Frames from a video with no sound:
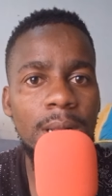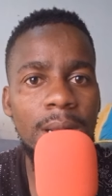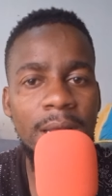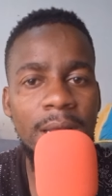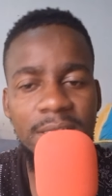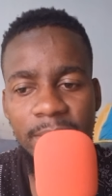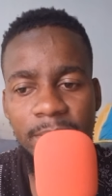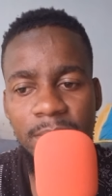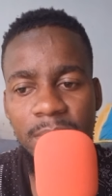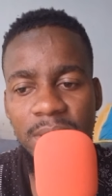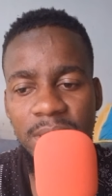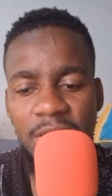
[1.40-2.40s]
last time
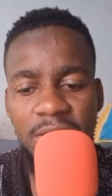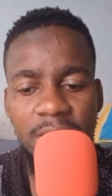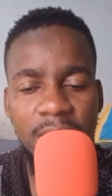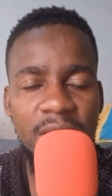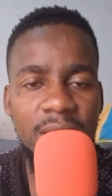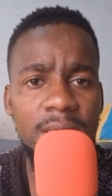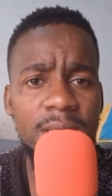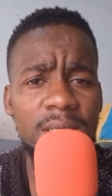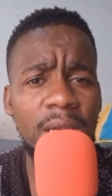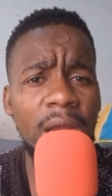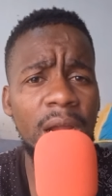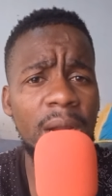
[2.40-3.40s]
such thing like this
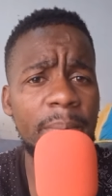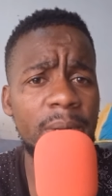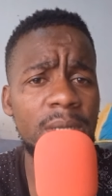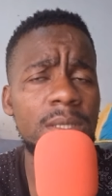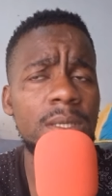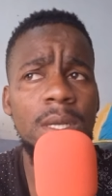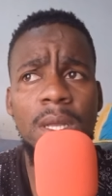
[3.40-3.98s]
happened